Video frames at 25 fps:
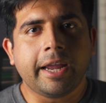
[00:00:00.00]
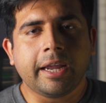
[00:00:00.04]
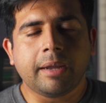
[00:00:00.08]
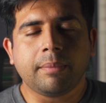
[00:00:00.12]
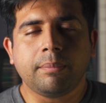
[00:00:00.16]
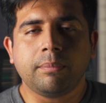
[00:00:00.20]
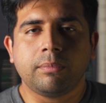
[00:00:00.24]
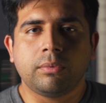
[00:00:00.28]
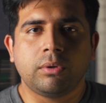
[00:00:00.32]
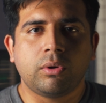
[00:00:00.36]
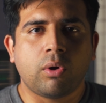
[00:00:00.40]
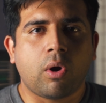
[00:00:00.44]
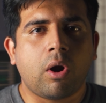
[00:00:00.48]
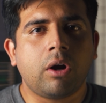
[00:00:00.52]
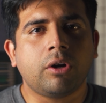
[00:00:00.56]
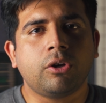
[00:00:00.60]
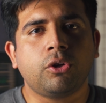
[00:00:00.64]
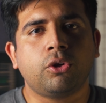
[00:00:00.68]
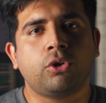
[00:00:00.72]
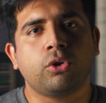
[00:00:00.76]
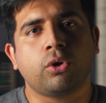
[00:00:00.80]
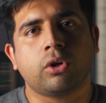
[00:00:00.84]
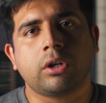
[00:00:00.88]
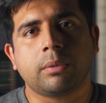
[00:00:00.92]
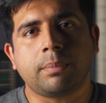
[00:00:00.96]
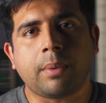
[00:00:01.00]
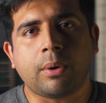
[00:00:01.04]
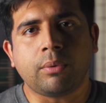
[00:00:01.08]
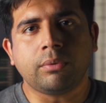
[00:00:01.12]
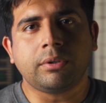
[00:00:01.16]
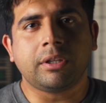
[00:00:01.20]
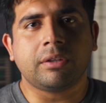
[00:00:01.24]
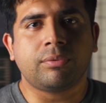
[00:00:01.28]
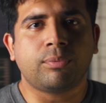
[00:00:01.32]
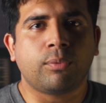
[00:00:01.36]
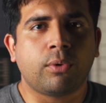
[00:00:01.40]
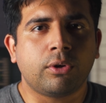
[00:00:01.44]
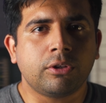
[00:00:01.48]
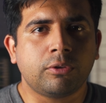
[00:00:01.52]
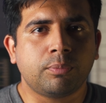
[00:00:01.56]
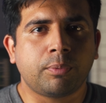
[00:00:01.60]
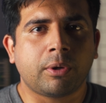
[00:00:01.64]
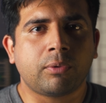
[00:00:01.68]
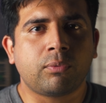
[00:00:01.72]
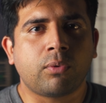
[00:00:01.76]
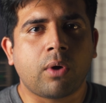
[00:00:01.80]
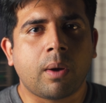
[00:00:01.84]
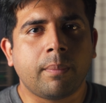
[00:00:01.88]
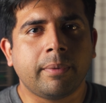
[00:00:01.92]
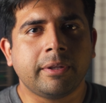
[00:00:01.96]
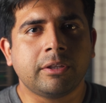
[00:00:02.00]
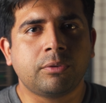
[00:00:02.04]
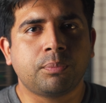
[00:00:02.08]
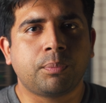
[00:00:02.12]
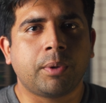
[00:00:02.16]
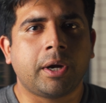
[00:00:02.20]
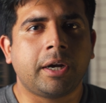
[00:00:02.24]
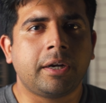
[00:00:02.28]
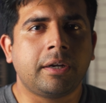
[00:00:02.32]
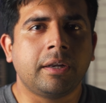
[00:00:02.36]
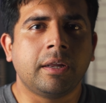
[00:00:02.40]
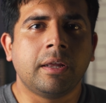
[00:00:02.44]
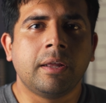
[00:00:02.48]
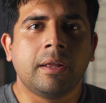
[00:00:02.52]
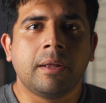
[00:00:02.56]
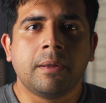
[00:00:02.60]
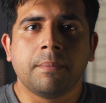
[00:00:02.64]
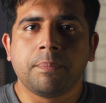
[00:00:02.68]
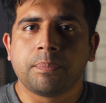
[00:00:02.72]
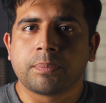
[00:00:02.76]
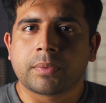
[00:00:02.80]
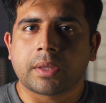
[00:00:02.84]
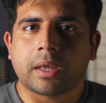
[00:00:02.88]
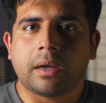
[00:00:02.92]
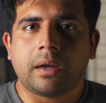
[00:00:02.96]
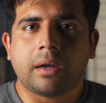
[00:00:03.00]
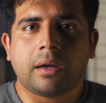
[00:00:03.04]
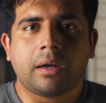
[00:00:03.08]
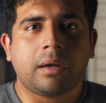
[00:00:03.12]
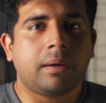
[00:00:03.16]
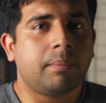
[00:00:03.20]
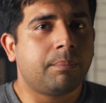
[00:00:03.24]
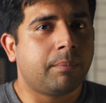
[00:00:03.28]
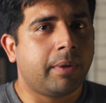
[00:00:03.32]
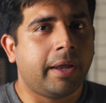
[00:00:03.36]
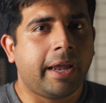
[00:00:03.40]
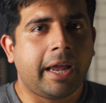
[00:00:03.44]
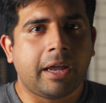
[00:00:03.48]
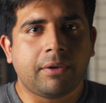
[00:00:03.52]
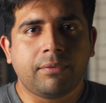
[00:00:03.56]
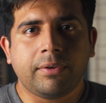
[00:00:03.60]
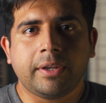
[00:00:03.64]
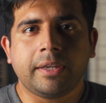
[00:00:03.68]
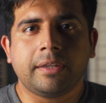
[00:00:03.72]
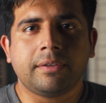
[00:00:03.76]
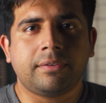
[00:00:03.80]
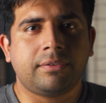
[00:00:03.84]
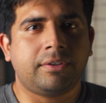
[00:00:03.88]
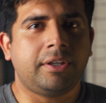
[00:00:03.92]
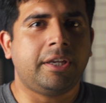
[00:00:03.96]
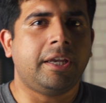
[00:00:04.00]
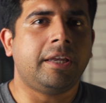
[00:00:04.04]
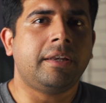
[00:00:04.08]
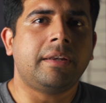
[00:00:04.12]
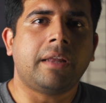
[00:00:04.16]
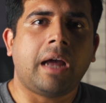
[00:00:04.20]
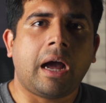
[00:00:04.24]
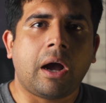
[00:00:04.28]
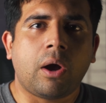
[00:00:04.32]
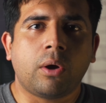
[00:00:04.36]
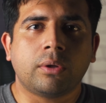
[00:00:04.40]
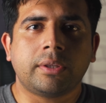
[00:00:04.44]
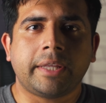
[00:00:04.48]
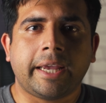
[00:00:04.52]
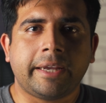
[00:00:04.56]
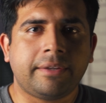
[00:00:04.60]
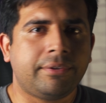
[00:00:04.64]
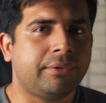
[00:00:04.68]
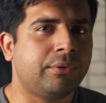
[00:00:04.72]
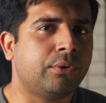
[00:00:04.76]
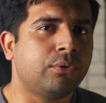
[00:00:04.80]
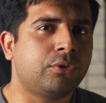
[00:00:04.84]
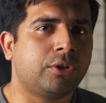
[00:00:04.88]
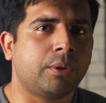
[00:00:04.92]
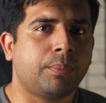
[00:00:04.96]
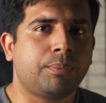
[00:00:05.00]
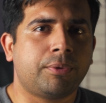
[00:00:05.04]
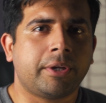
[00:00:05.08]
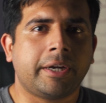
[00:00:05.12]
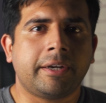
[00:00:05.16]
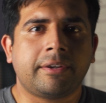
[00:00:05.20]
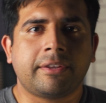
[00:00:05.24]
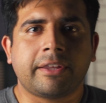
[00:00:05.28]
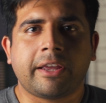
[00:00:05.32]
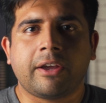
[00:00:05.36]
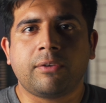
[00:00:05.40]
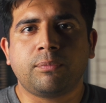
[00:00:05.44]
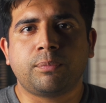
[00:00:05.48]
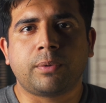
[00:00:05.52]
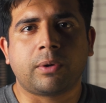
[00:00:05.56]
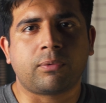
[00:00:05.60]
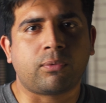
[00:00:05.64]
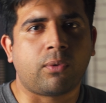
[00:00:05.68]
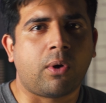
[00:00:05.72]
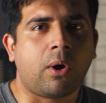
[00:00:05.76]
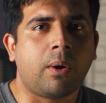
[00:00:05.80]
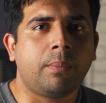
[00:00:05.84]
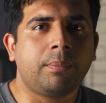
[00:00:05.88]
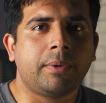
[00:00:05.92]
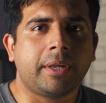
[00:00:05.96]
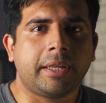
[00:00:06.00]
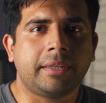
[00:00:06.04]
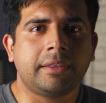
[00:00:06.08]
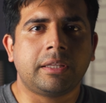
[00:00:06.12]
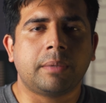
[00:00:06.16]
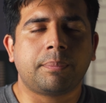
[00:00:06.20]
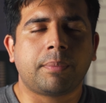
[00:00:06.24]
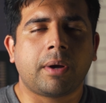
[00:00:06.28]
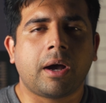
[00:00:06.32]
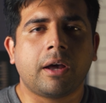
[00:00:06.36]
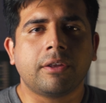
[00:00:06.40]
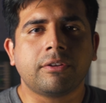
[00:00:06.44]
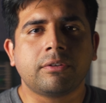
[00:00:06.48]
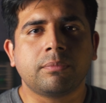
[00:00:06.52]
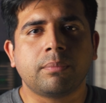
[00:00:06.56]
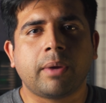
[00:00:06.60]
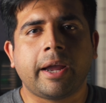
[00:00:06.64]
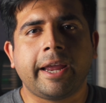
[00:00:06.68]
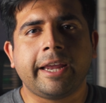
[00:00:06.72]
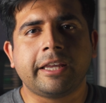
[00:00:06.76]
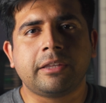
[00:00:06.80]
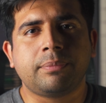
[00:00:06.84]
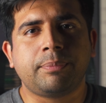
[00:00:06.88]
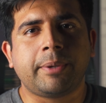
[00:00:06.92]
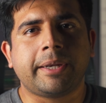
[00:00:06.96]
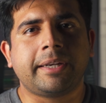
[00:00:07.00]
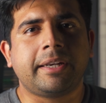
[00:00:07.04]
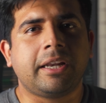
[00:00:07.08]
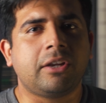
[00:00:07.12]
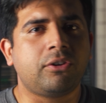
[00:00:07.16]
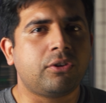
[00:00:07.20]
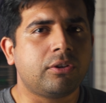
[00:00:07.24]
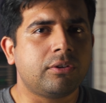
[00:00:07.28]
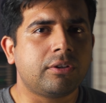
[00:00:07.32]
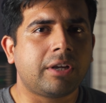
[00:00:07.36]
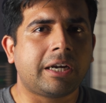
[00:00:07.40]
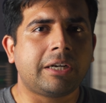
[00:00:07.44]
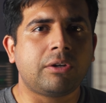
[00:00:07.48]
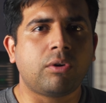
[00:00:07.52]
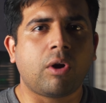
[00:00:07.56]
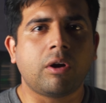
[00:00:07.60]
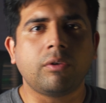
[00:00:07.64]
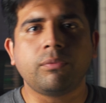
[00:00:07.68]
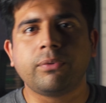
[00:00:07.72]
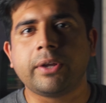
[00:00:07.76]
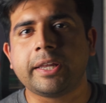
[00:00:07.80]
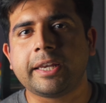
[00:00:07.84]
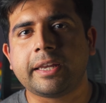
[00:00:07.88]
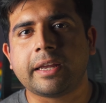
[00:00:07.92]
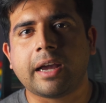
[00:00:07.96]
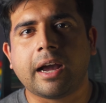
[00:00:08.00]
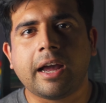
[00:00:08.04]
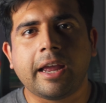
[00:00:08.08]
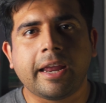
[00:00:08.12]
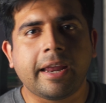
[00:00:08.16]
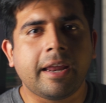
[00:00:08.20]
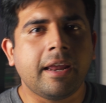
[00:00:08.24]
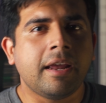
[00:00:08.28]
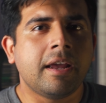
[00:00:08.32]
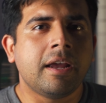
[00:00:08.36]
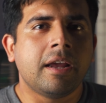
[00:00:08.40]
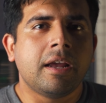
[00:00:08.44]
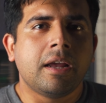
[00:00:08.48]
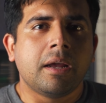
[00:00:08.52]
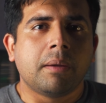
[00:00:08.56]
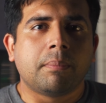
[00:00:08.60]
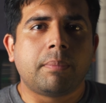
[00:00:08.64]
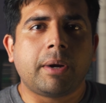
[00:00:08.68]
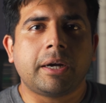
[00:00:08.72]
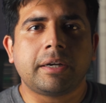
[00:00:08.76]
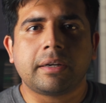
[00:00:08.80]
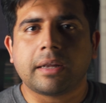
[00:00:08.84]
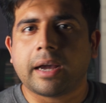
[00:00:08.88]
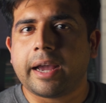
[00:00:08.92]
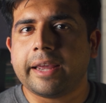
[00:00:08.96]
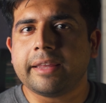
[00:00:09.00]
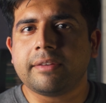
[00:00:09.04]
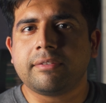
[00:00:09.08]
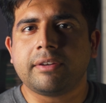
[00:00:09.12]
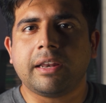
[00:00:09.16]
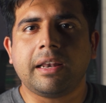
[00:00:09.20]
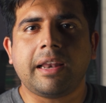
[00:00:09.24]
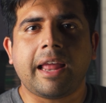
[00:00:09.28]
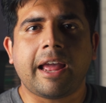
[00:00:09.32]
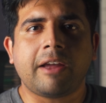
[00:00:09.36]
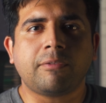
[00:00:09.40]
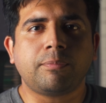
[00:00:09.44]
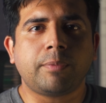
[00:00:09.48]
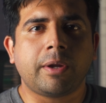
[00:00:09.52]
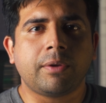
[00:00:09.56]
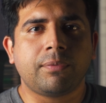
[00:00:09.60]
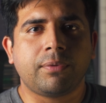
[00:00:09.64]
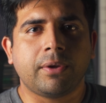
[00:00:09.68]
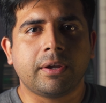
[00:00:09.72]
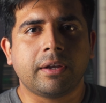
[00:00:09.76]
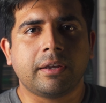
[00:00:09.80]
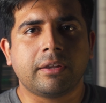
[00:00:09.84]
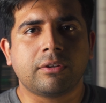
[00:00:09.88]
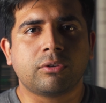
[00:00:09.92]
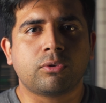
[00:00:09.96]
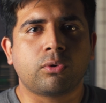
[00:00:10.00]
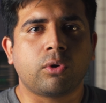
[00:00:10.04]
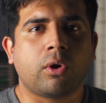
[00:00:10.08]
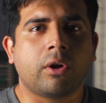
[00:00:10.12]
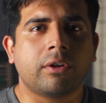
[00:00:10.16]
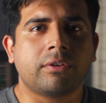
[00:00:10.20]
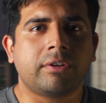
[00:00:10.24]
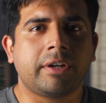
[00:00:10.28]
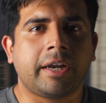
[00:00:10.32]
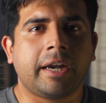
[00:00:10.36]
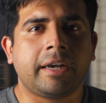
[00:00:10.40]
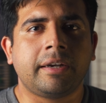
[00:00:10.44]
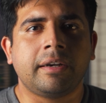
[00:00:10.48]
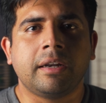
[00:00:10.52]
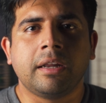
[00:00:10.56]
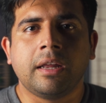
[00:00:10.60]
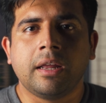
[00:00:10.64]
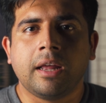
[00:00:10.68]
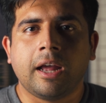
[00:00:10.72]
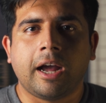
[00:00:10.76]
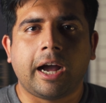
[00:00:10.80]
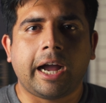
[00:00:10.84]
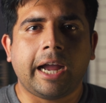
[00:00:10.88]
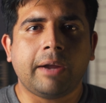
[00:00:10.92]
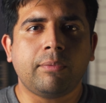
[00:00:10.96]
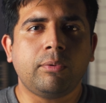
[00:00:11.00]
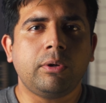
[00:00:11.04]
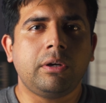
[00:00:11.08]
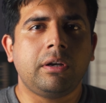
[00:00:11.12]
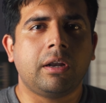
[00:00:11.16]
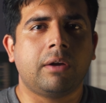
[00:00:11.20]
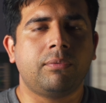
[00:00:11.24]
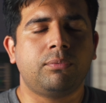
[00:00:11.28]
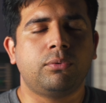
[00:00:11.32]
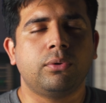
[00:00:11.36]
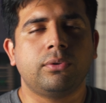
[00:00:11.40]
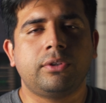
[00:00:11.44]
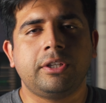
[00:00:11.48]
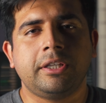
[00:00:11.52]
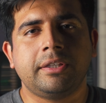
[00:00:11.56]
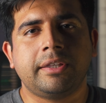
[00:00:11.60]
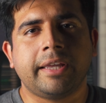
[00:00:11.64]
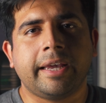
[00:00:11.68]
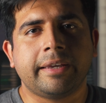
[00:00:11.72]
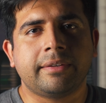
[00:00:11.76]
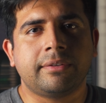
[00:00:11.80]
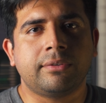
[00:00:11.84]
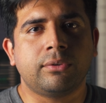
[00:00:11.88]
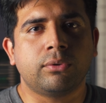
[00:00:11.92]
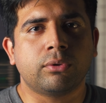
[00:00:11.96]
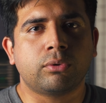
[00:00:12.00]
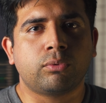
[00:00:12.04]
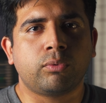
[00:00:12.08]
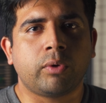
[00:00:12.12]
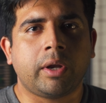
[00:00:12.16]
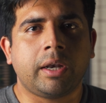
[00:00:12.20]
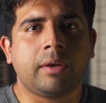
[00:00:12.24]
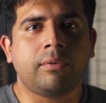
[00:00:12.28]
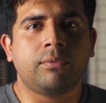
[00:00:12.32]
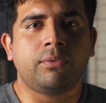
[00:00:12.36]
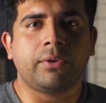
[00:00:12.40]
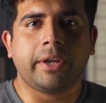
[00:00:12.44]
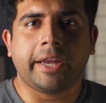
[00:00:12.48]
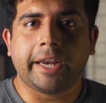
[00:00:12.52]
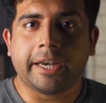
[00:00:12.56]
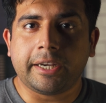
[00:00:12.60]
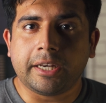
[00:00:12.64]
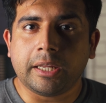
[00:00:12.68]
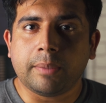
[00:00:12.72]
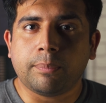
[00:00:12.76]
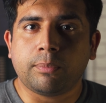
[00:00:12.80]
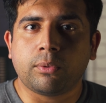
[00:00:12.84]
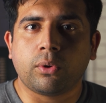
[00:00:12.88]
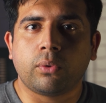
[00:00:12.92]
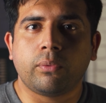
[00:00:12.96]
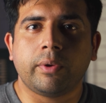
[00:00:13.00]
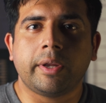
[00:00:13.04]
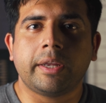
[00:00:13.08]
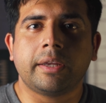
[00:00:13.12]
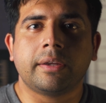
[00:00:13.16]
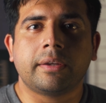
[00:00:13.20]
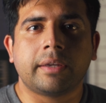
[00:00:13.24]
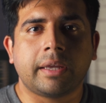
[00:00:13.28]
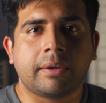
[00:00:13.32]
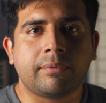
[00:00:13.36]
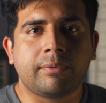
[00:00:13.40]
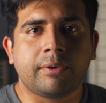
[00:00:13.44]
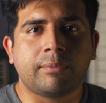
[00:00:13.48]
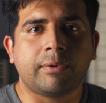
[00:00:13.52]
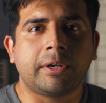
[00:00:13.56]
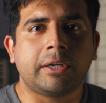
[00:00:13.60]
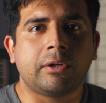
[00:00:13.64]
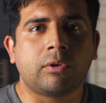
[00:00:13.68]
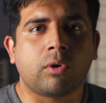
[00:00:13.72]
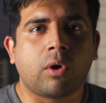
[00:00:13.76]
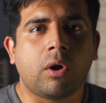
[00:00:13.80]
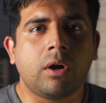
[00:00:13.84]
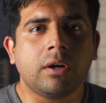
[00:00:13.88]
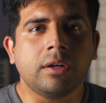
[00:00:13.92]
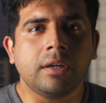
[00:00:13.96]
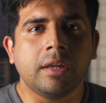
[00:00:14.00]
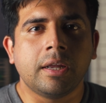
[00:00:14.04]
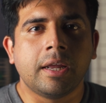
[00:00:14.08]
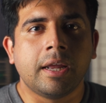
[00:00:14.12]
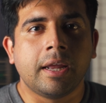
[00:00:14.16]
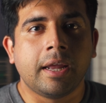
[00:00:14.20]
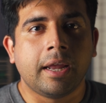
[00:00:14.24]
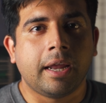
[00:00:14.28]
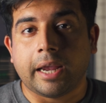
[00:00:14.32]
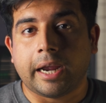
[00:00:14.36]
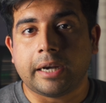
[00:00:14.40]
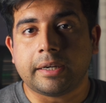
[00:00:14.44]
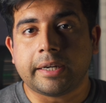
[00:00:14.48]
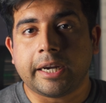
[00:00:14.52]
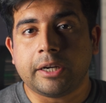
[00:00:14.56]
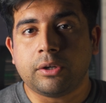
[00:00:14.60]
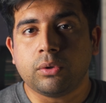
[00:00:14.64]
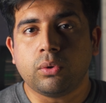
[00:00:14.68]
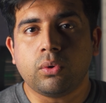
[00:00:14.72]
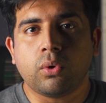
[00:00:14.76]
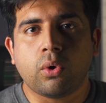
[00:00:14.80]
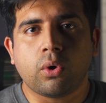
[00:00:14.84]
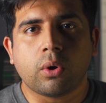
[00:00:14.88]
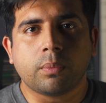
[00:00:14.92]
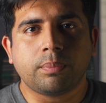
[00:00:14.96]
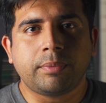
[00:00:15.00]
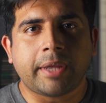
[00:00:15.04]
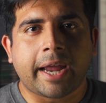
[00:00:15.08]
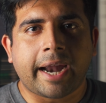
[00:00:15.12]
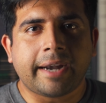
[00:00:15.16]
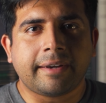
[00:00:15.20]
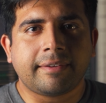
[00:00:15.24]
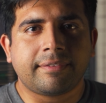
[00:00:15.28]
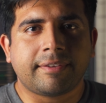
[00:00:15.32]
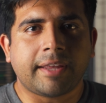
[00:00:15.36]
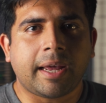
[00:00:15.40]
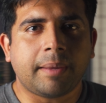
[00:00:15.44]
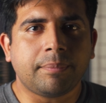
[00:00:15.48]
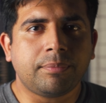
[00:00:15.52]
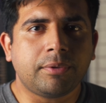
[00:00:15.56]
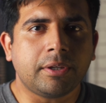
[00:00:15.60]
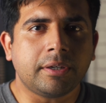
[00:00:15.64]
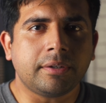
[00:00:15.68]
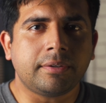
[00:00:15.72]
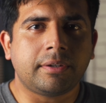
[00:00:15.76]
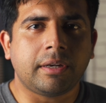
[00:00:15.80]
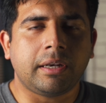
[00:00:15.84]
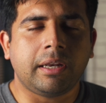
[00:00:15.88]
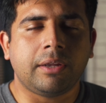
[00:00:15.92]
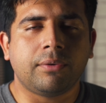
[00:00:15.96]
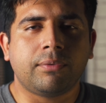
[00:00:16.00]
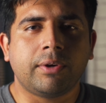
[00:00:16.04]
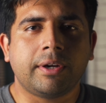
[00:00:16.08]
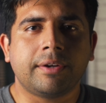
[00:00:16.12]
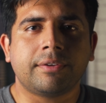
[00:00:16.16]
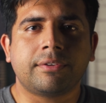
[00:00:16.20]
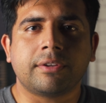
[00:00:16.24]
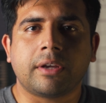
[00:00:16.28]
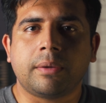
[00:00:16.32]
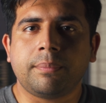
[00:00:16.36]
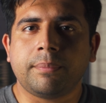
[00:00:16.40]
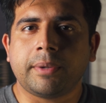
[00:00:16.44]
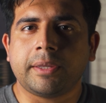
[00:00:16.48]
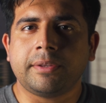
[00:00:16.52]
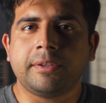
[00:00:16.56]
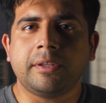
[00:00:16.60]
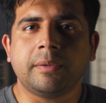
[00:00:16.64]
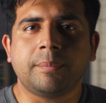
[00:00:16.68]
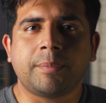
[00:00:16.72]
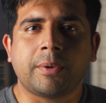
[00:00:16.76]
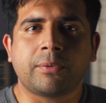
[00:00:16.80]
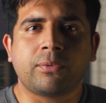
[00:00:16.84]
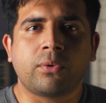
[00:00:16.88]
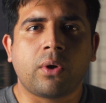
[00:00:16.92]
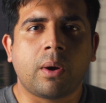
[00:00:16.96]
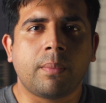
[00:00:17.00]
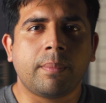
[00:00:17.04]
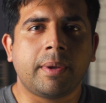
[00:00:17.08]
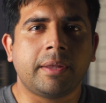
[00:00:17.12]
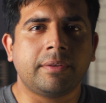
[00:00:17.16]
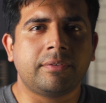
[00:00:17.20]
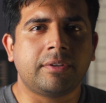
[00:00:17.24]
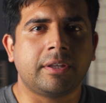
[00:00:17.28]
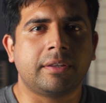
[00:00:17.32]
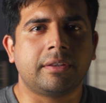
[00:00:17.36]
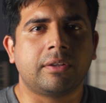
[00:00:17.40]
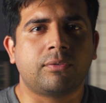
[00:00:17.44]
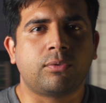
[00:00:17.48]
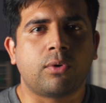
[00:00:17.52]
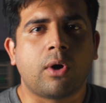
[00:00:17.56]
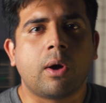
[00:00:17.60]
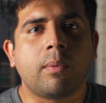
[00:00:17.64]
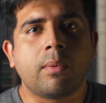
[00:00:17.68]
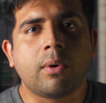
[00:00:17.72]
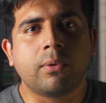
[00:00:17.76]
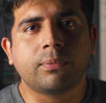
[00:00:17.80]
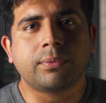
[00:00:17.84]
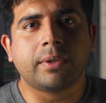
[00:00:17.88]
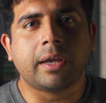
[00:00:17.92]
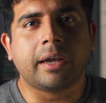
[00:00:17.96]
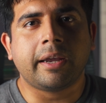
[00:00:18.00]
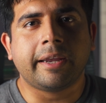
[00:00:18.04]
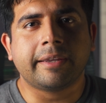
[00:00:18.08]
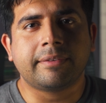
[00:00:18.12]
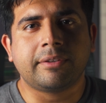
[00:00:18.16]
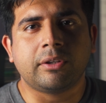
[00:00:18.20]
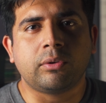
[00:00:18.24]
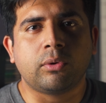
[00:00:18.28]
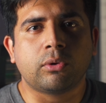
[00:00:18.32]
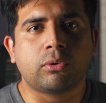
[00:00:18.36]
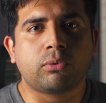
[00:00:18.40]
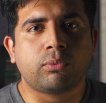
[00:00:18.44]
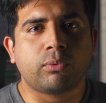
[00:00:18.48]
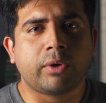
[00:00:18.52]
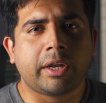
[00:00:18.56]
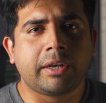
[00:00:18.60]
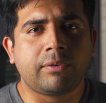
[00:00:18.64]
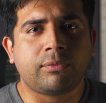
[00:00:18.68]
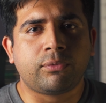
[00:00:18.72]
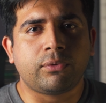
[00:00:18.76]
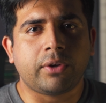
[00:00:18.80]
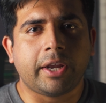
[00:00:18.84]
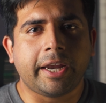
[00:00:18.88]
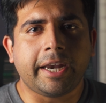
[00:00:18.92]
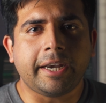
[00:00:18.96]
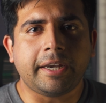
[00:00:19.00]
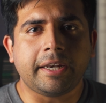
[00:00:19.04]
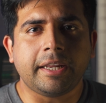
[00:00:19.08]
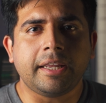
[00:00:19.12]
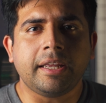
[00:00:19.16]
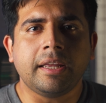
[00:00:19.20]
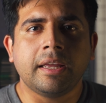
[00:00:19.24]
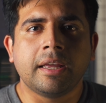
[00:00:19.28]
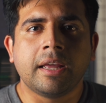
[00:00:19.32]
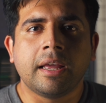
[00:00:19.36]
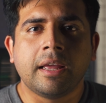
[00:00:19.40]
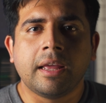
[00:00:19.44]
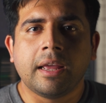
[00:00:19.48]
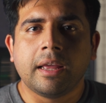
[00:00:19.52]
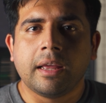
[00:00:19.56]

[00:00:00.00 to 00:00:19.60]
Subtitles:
am not sure about this phone's performance, but having seen how the Exynos chipsets have performed in the past, my expectations are not very high, but I still have my fingers crossed and I would love to see the Exynos 1280 proving everyone wrong. And I do hope that Samsung delivers amazing performance in the form of the Exynos 1280,